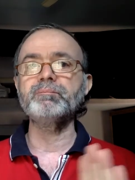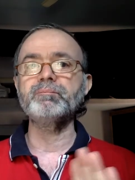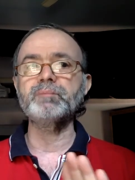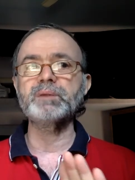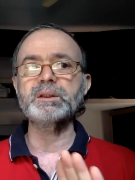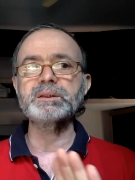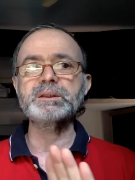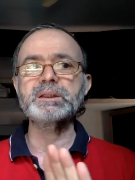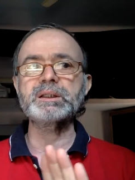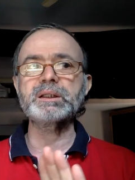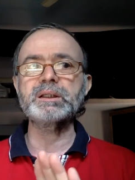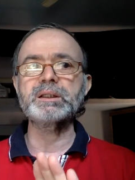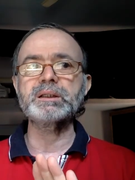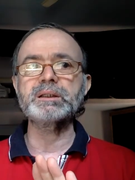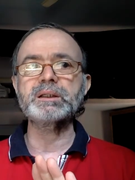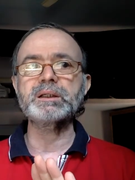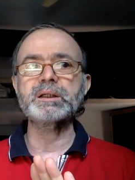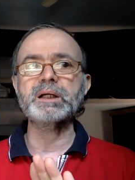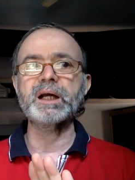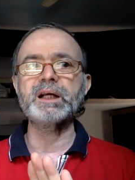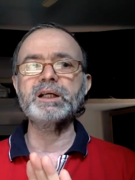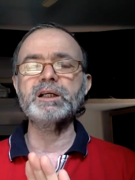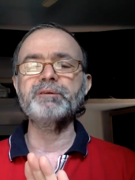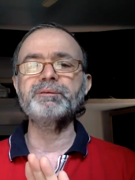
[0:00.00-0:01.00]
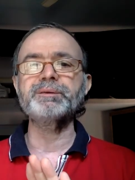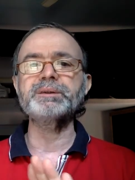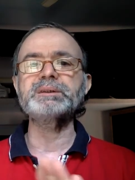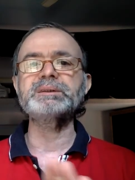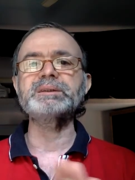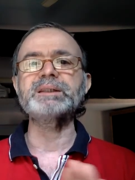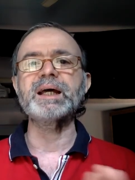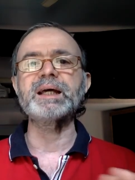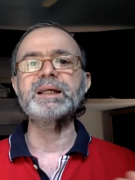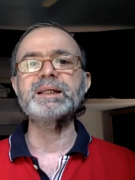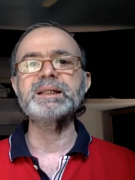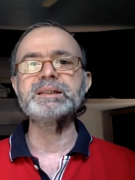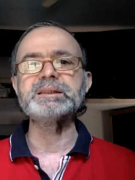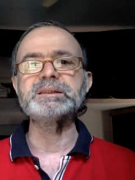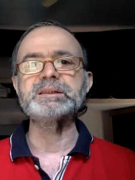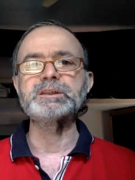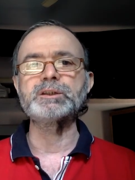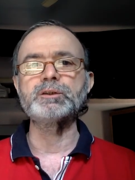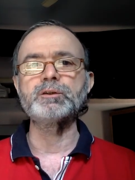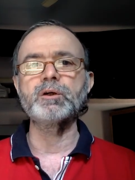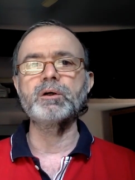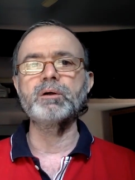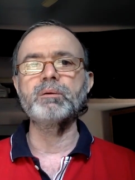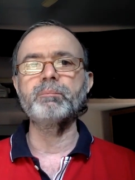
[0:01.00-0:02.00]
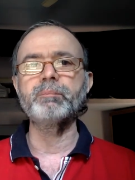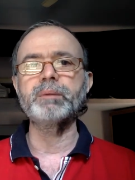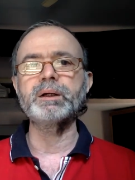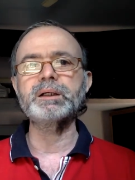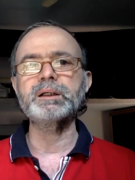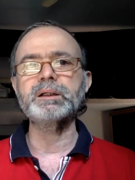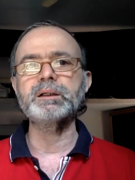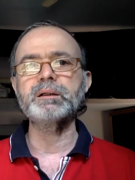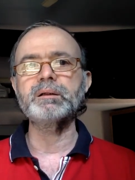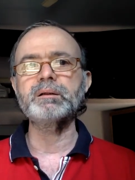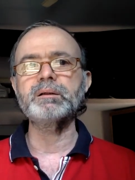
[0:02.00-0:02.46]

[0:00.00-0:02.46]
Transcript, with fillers: there's a kind of a silence you know but